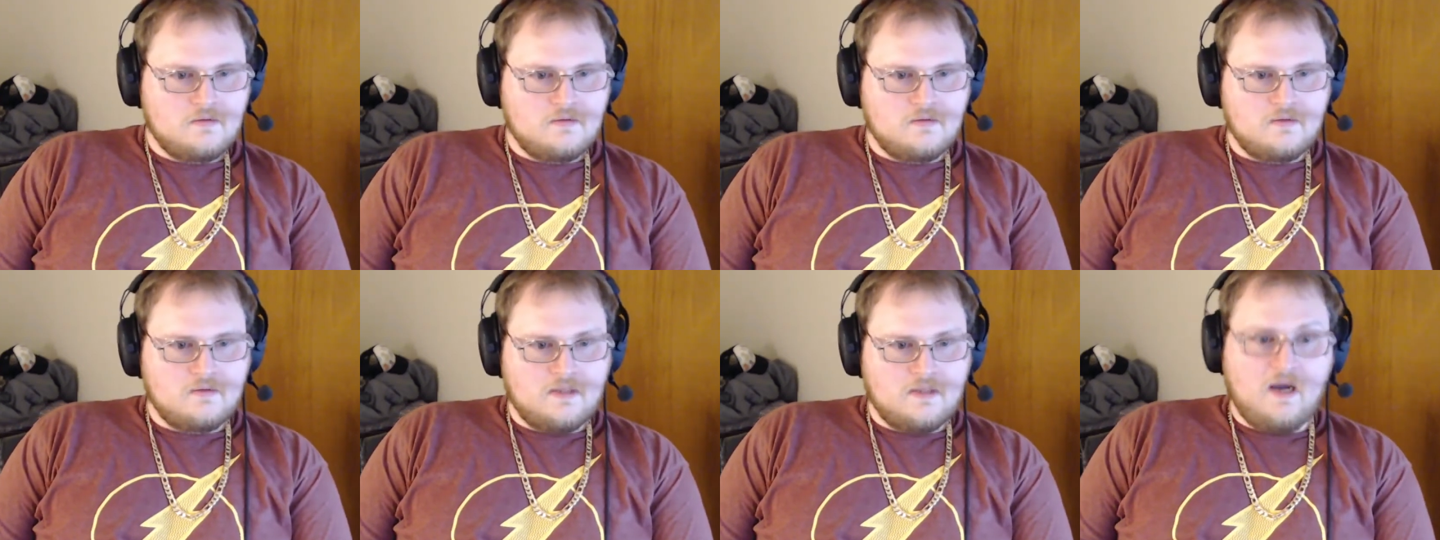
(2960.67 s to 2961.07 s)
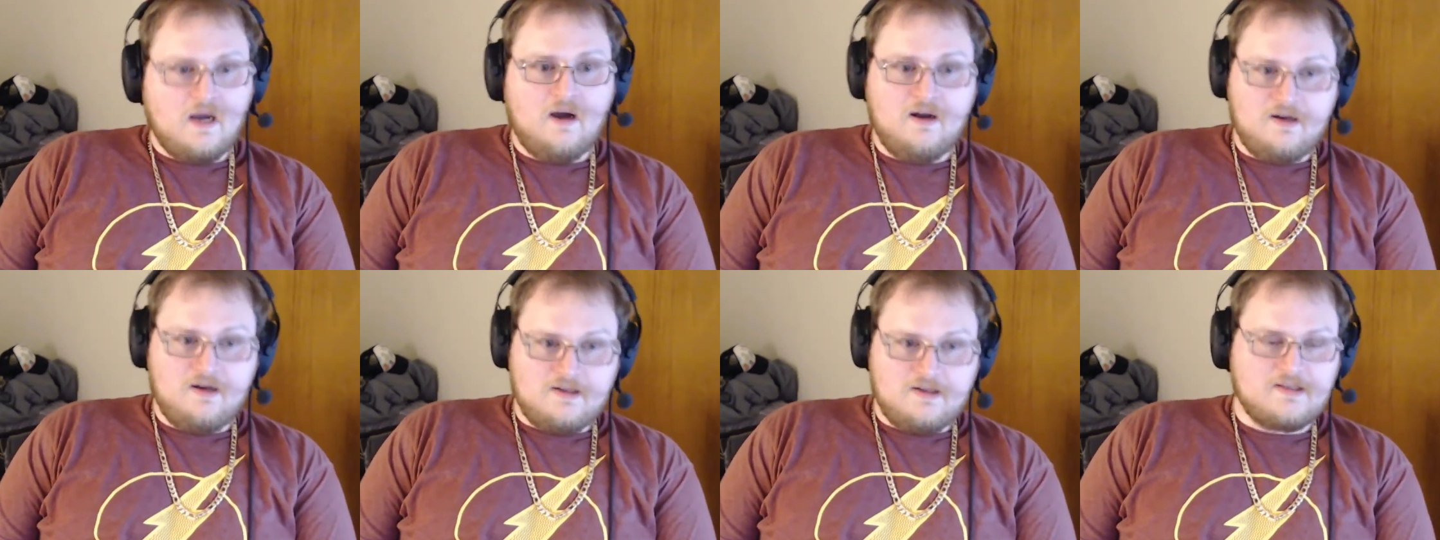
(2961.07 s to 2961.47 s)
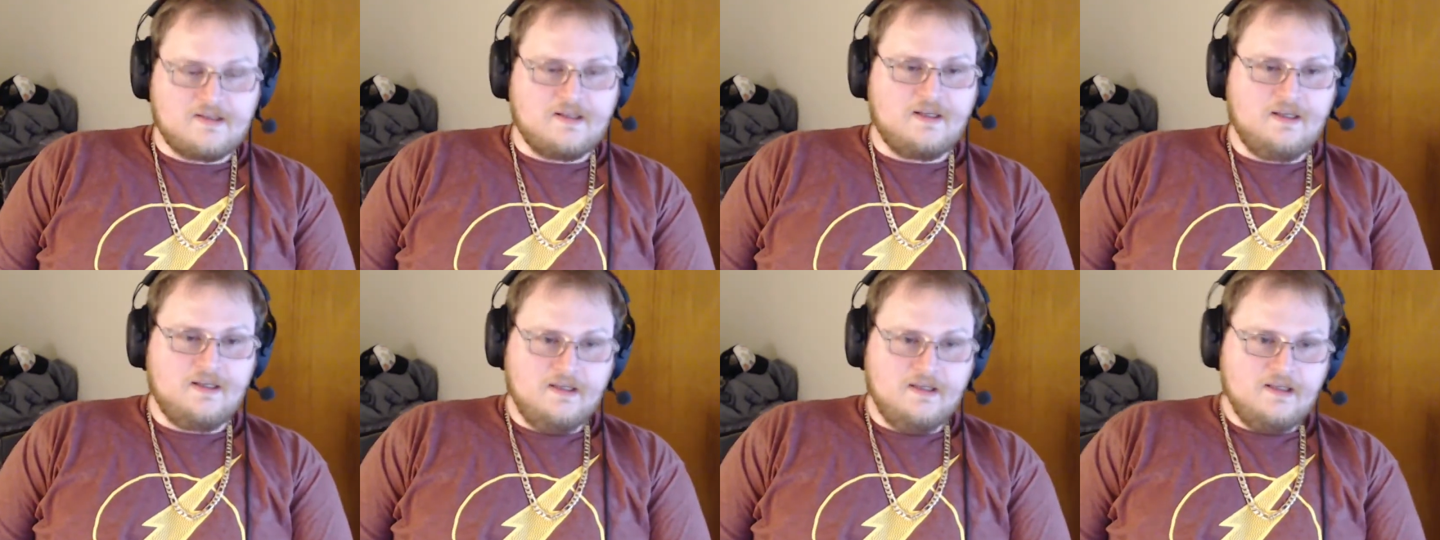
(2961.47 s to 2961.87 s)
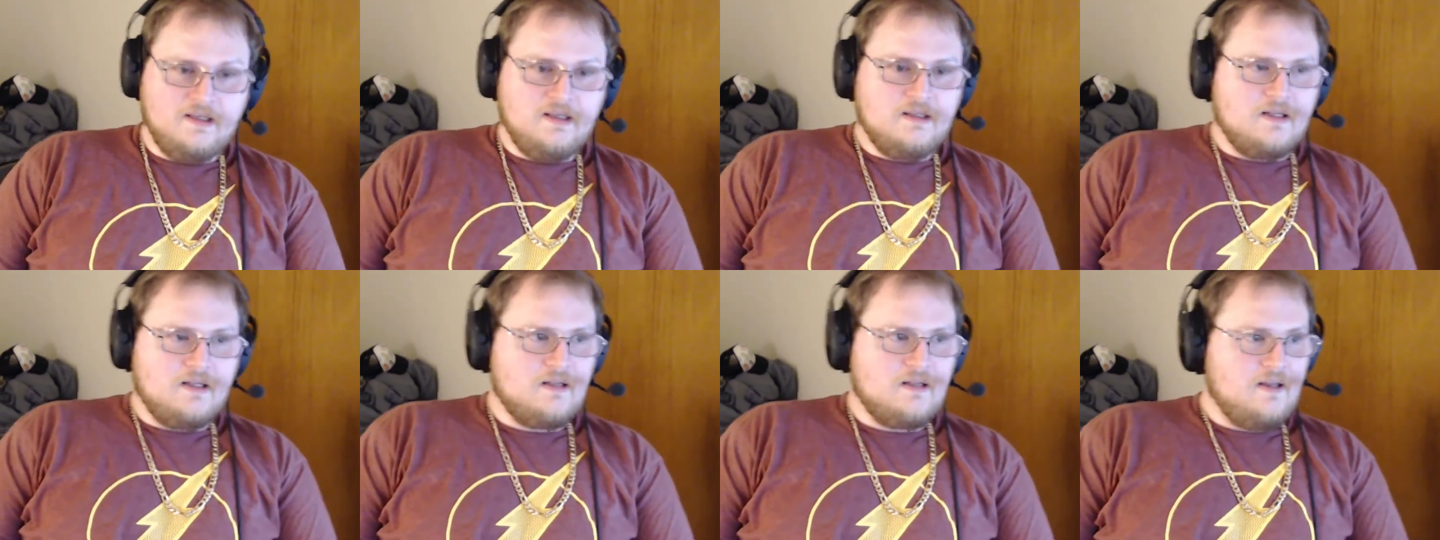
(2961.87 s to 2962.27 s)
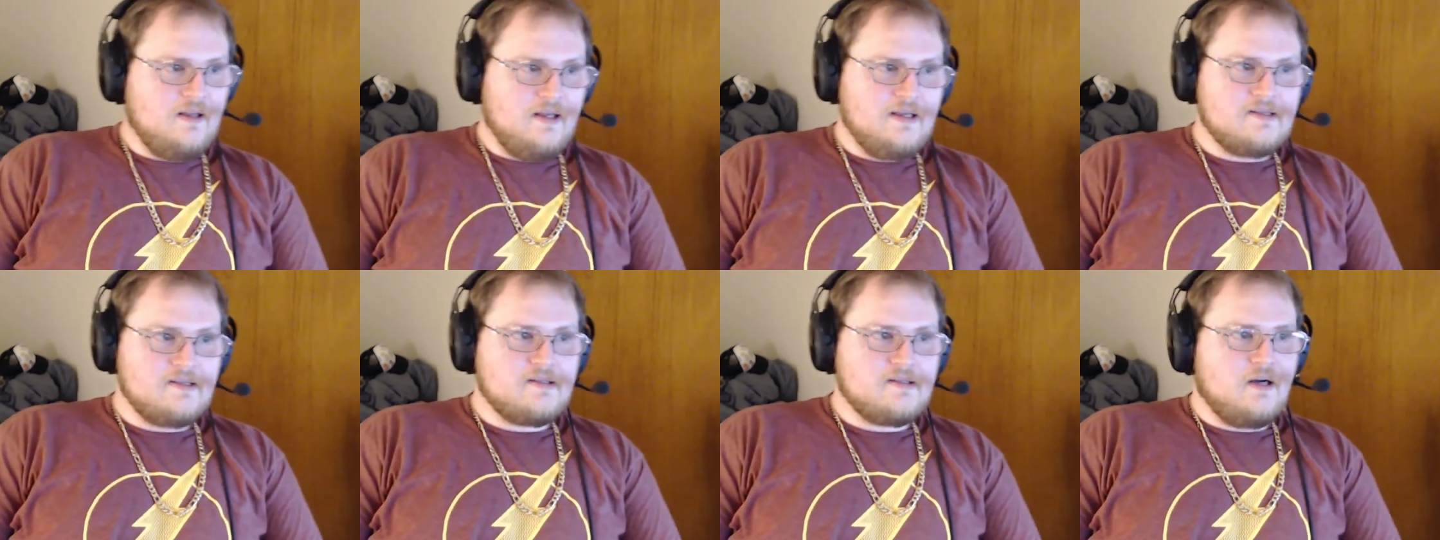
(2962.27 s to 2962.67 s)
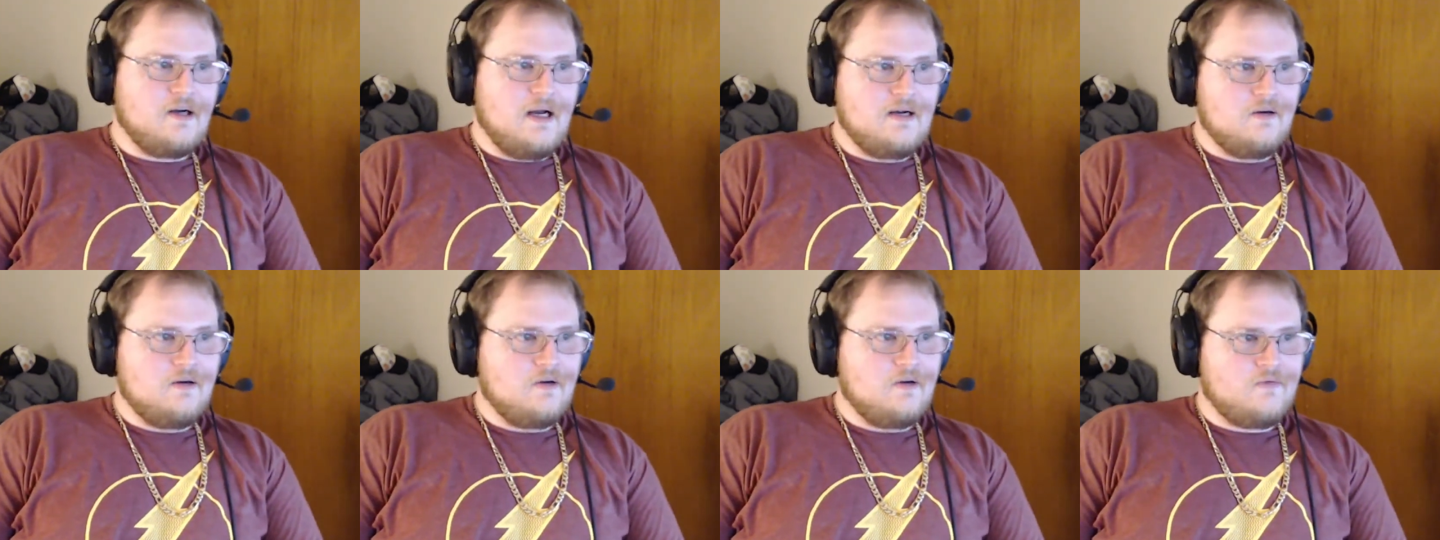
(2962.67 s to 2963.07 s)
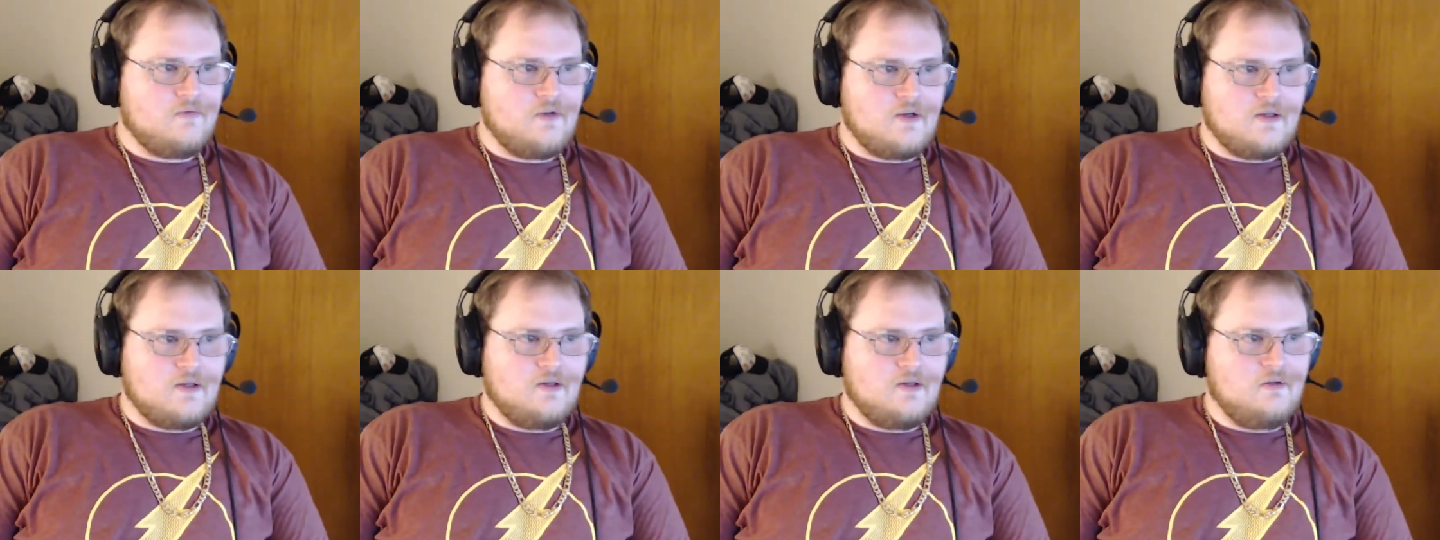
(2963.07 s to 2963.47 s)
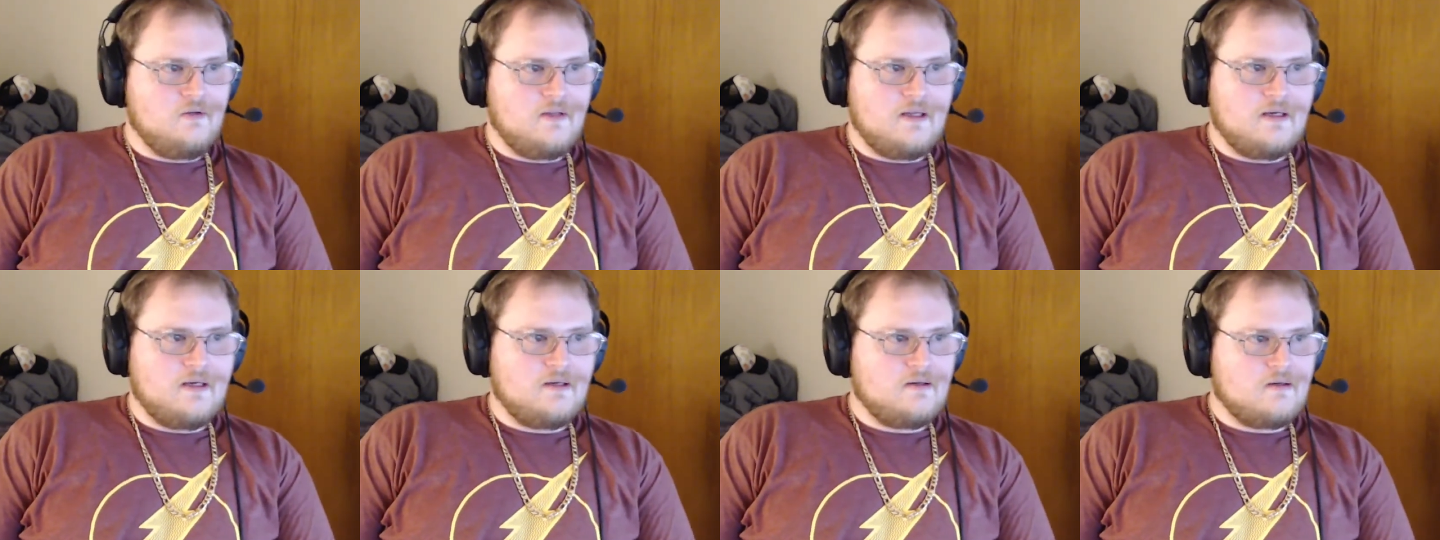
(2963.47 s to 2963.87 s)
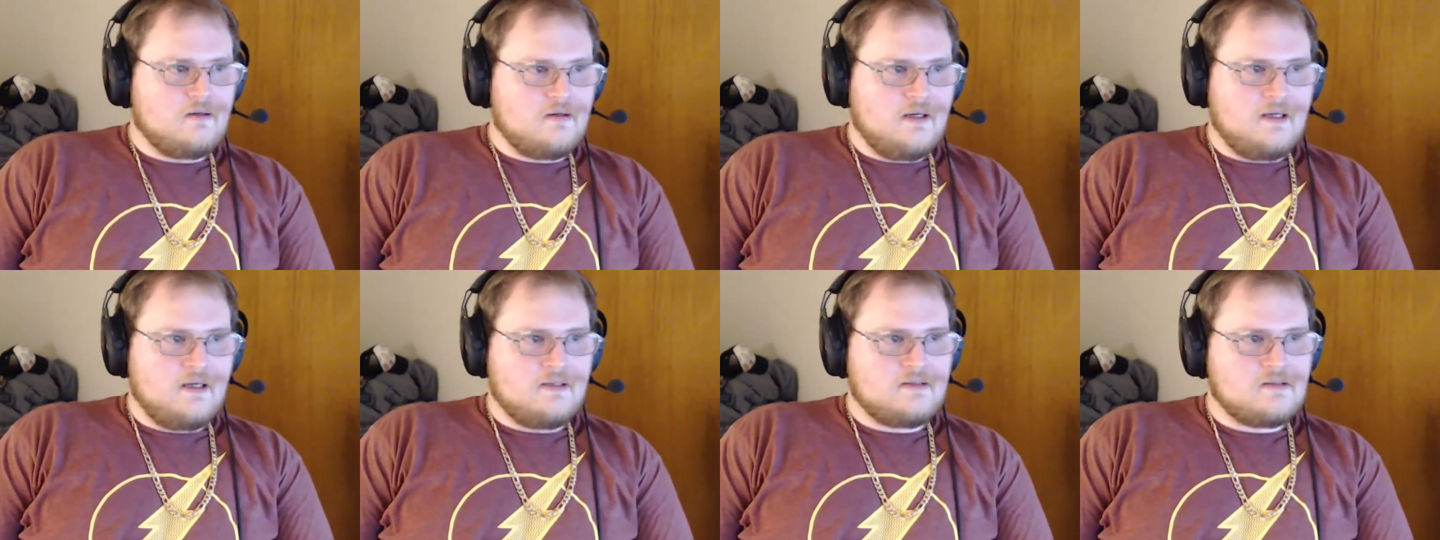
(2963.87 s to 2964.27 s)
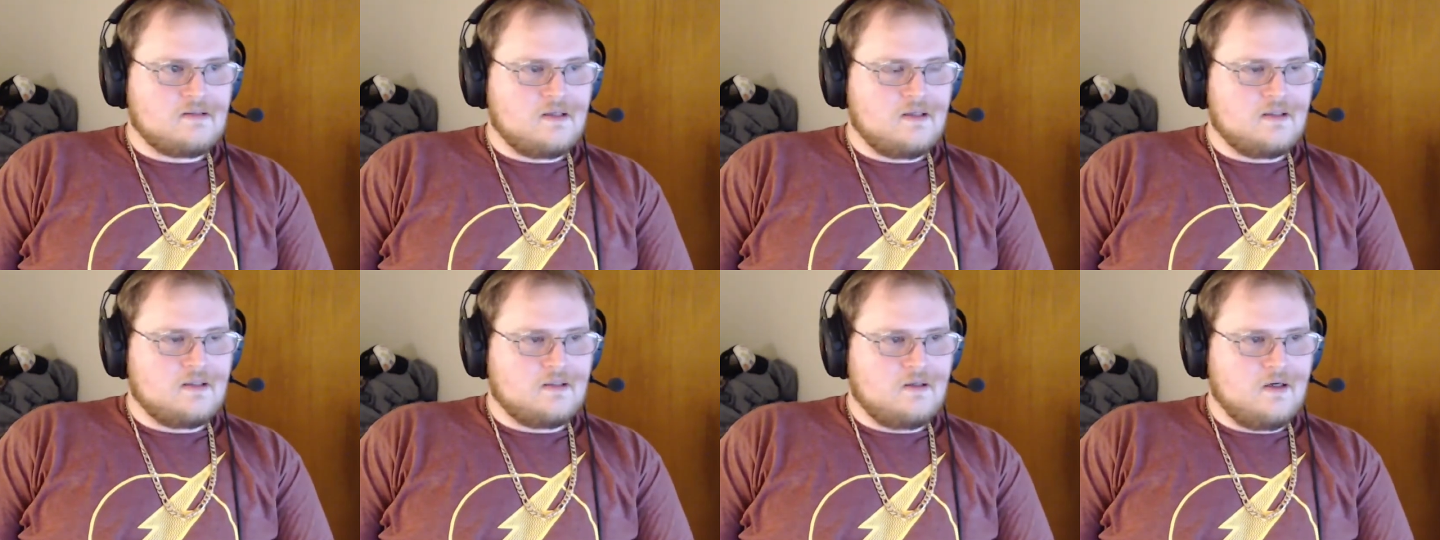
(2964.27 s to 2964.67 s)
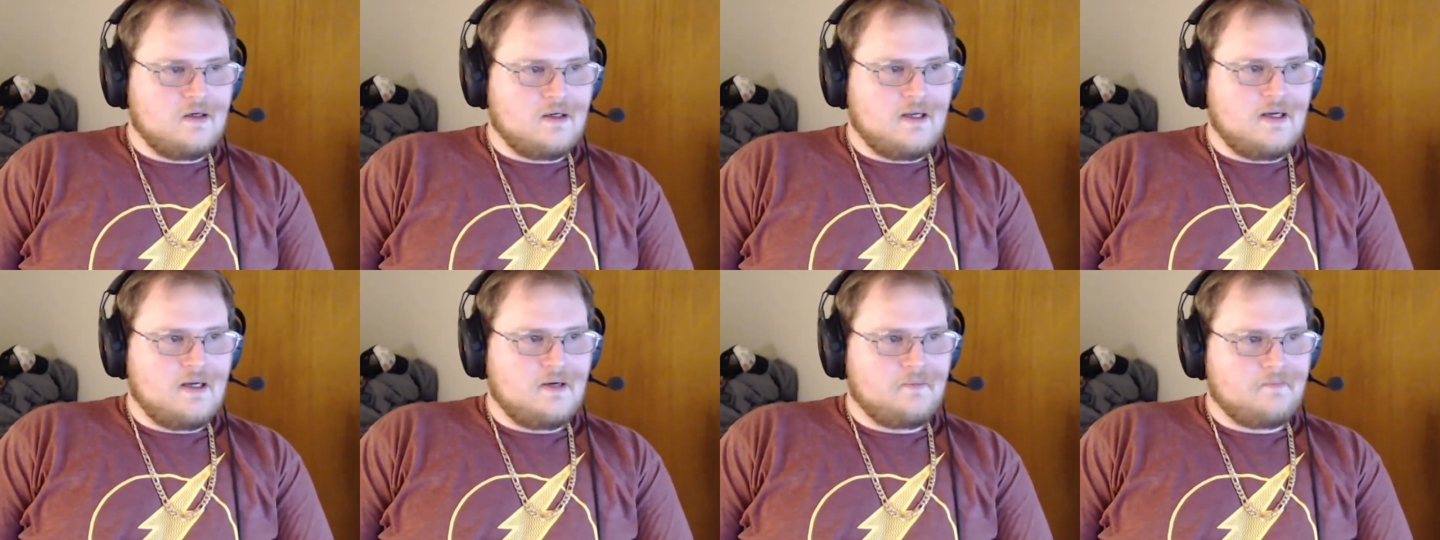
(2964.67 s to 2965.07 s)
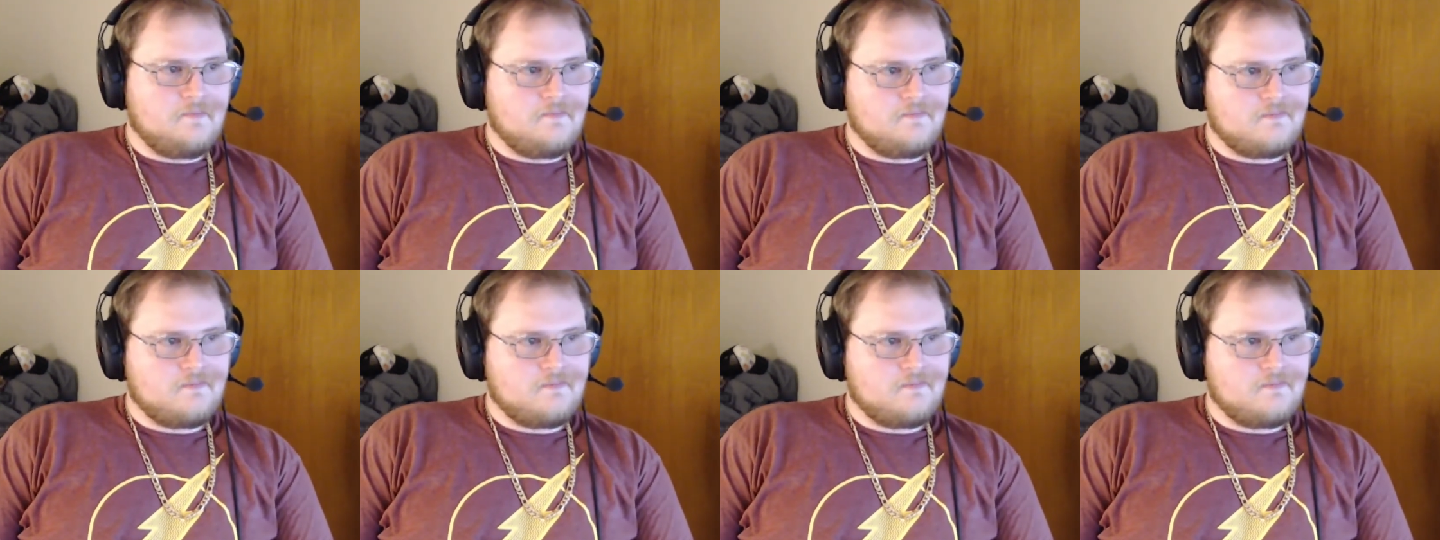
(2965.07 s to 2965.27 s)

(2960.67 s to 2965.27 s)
Yeah, honestly, the thing is though, I don't know if you can do that at Cookout